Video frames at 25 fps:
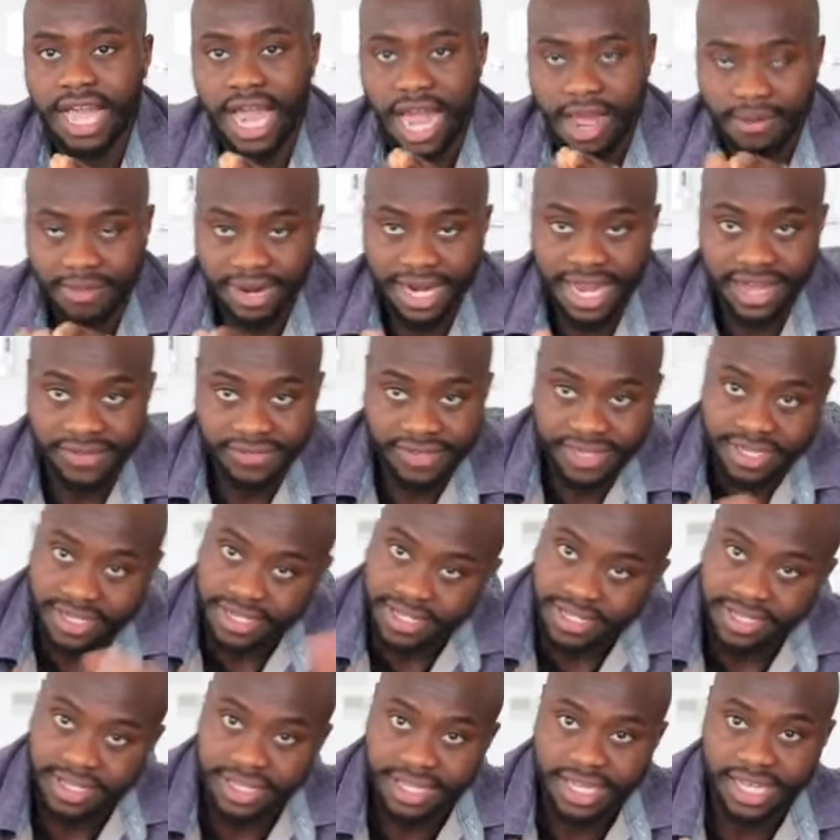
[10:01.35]
I'm gonna have
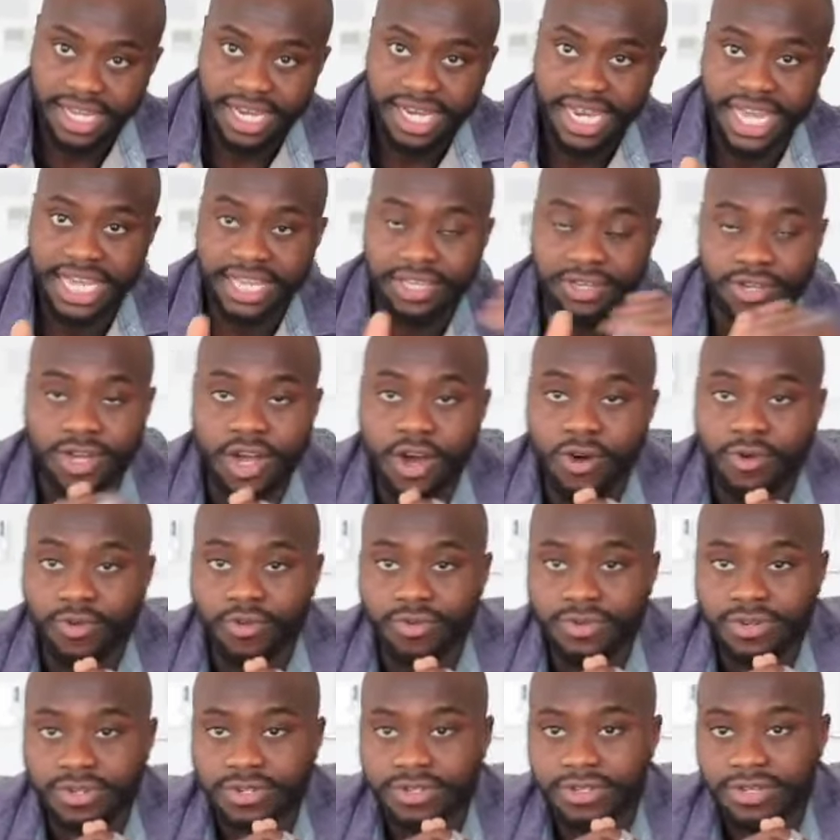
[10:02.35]
to let you go.
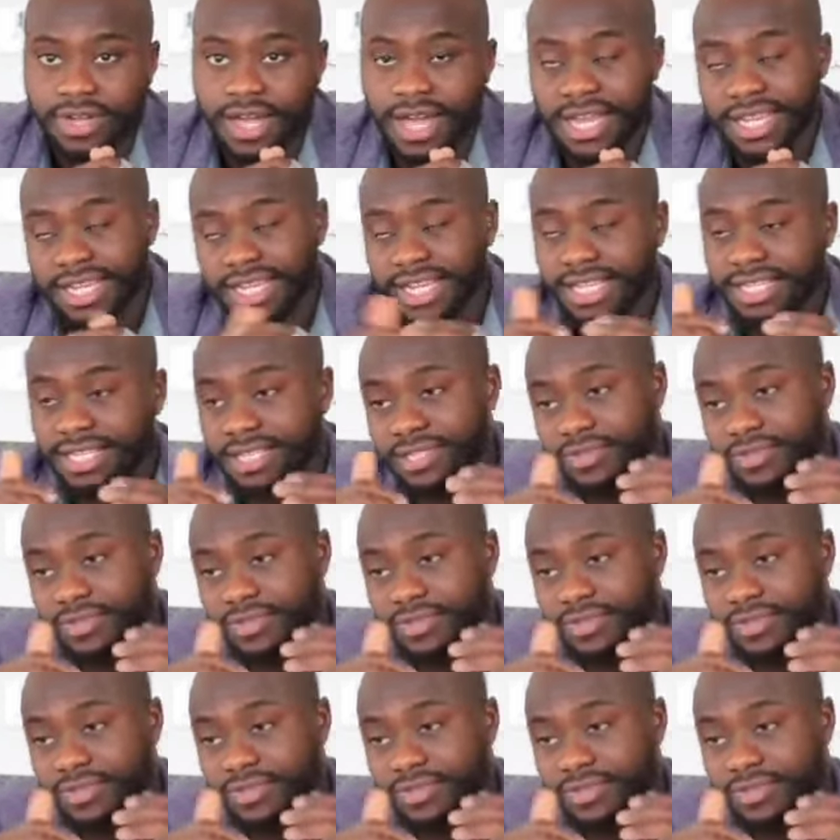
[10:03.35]
And in this